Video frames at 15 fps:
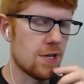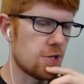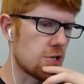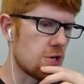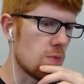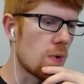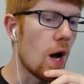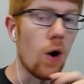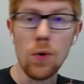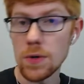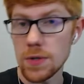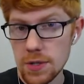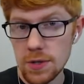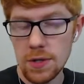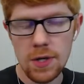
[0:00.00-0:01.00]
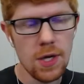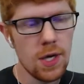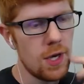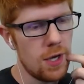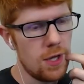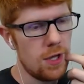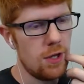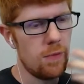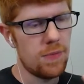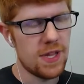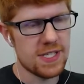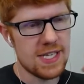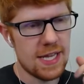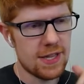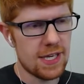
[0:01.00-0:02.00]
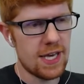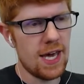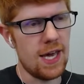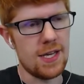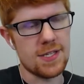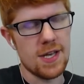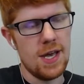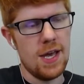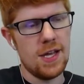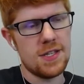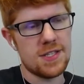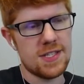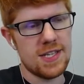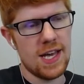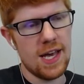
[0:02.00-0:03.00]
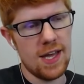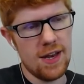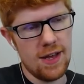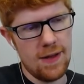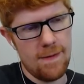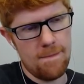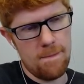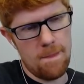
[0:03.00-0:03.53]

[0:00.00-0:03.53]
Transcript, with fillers: she wrote. but that's not the case. Instead,